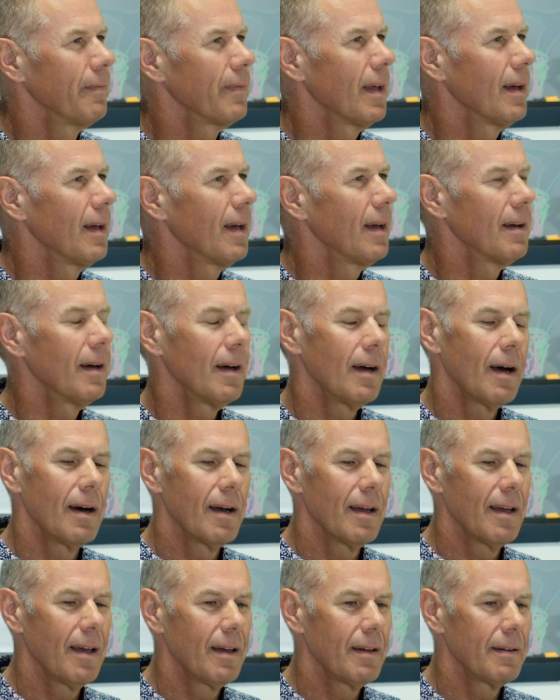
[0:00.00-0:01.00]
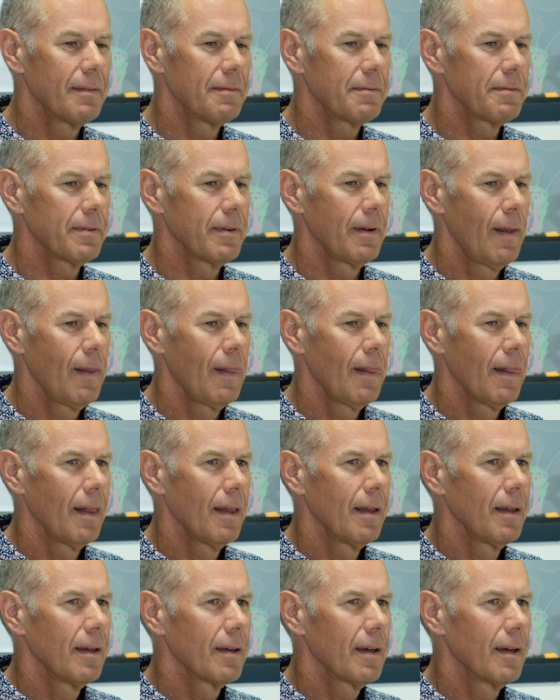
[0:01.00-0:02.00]
I have
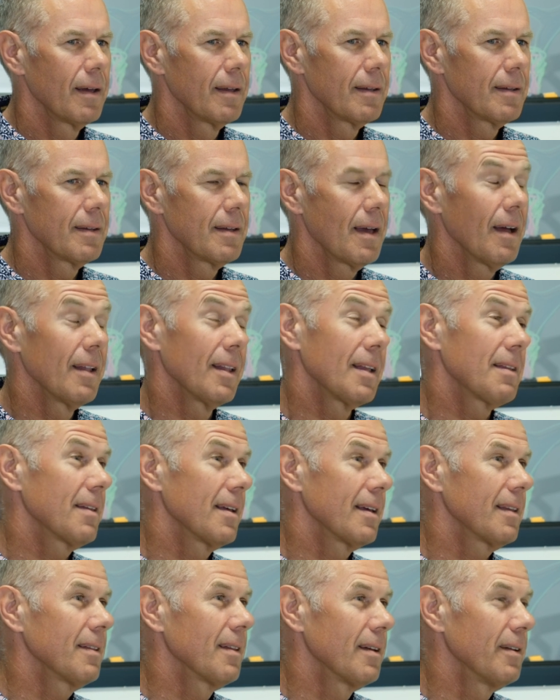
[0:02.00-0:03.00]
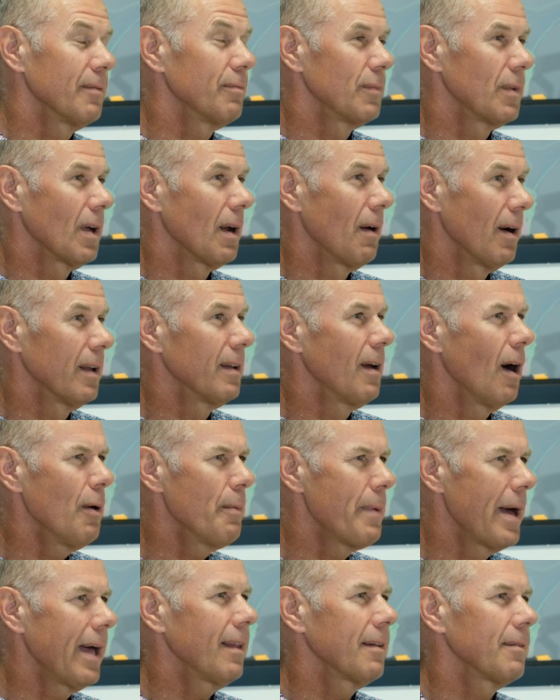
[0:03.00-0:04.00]
the only thing that I know
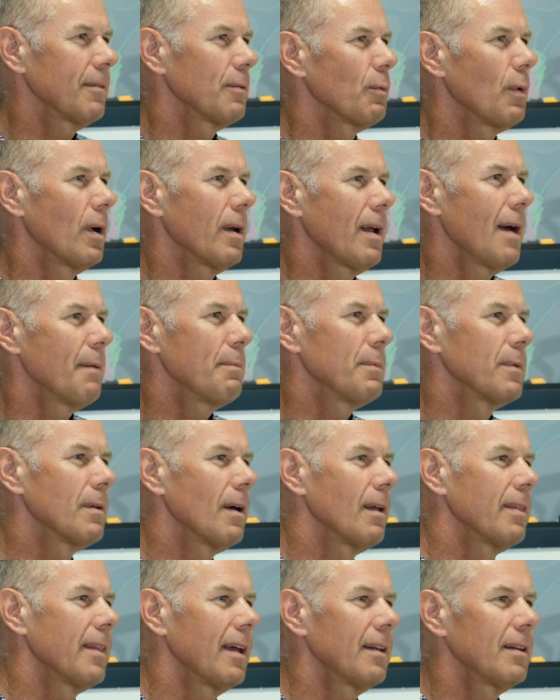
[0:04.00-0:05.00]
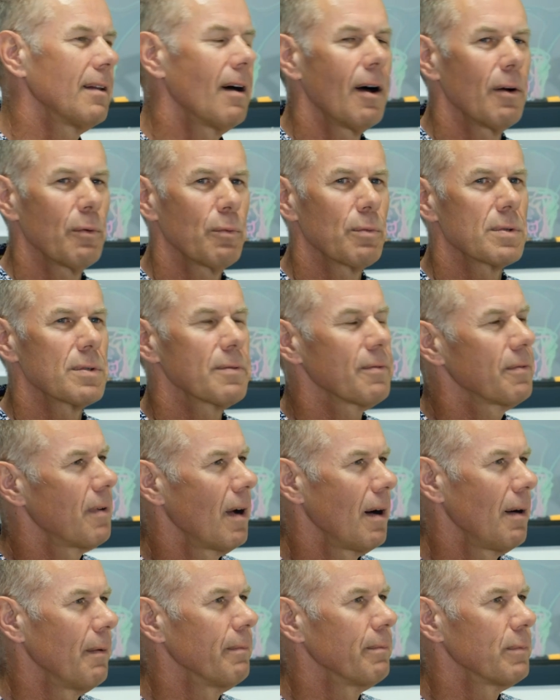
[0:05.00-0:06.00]
about what happened on that night was
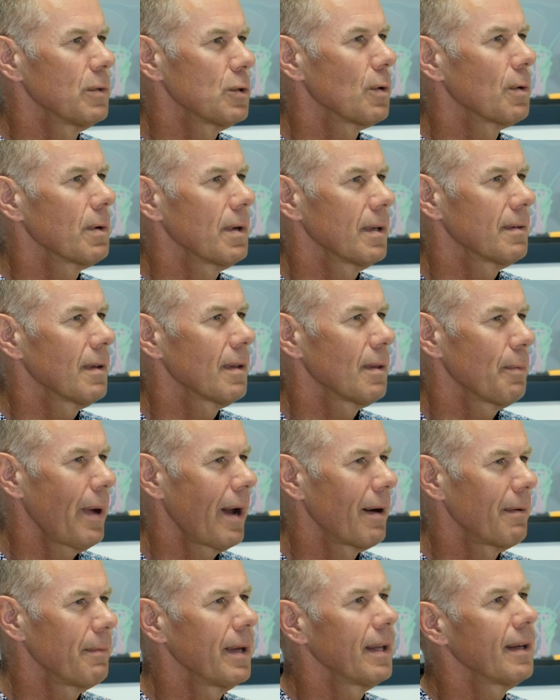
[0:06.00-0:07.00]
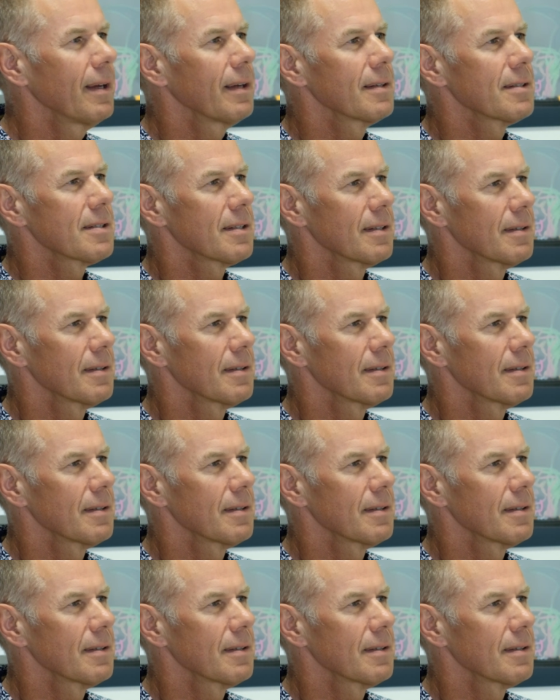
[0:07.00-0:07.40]
from talking to the paramedics